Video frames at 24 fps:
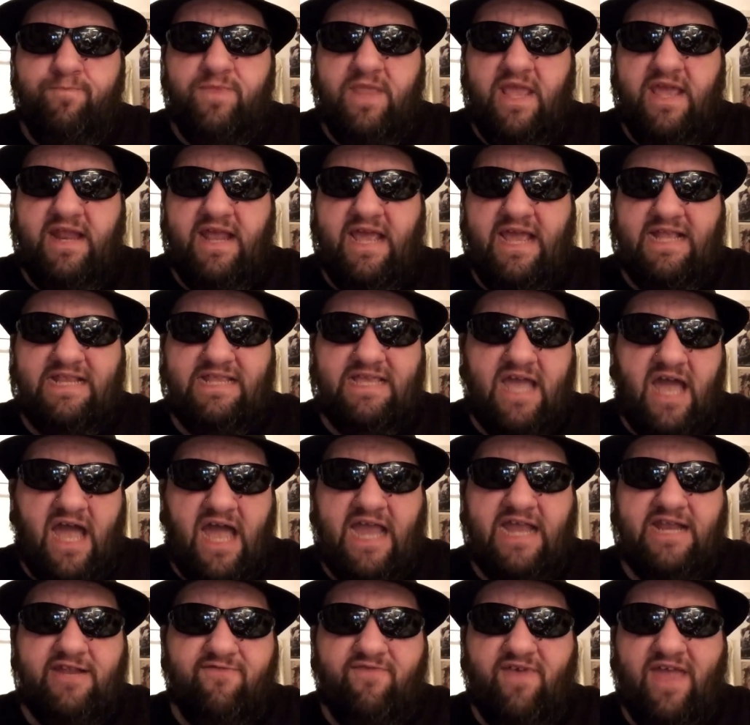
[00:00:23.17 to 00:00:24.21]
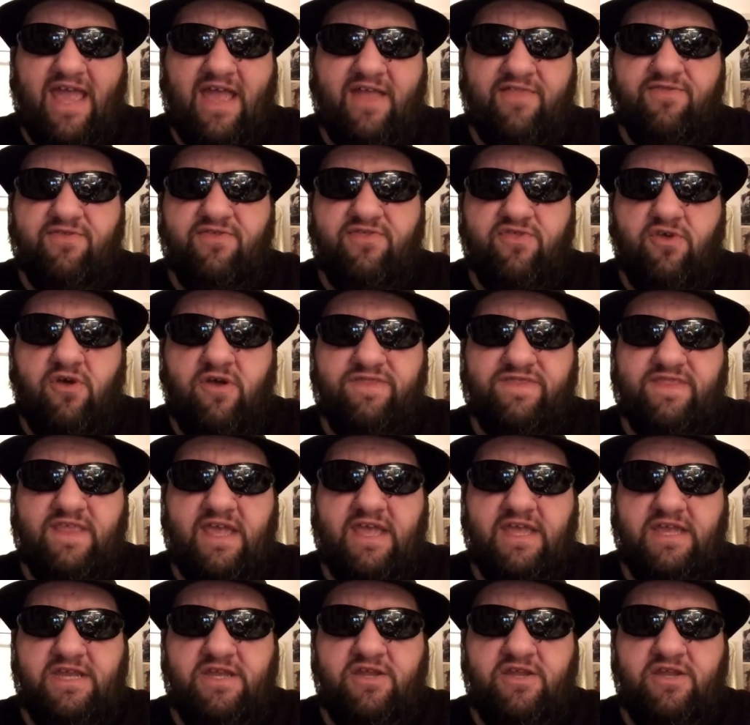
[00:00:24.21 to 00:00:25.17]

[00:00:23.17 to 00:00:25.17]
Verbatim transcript: And I had kind of had the thought that,